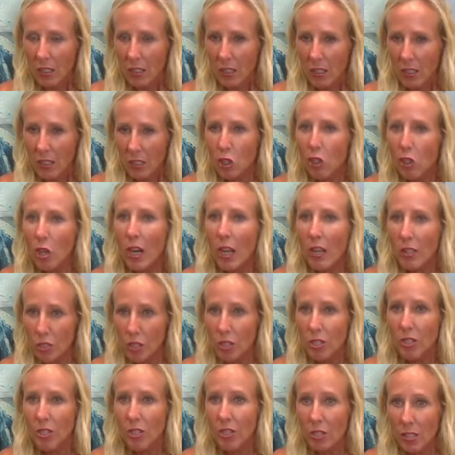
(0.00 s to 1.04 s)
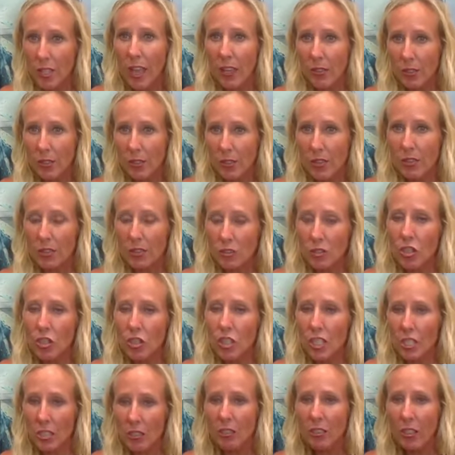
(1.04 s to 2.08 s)
Grunge, yes.
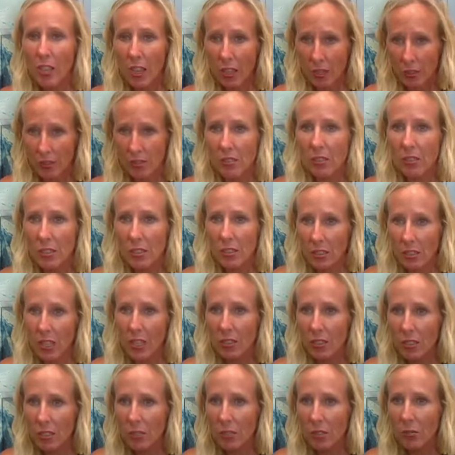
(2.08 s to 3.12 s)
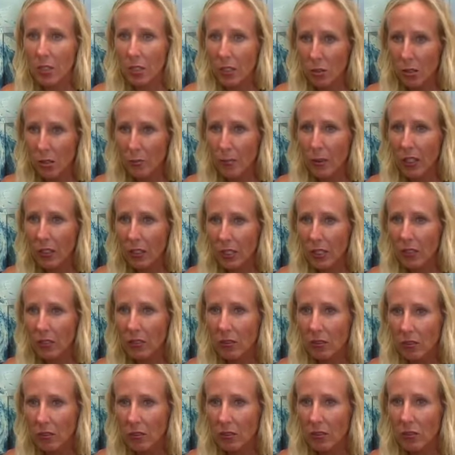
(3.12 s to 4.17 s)
Yes, exactly the way you spell it.
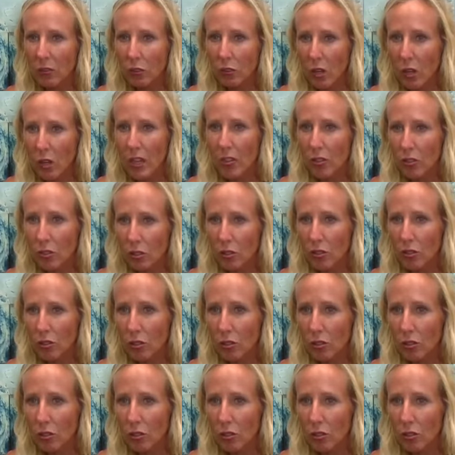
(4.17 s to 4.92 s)
Grunge.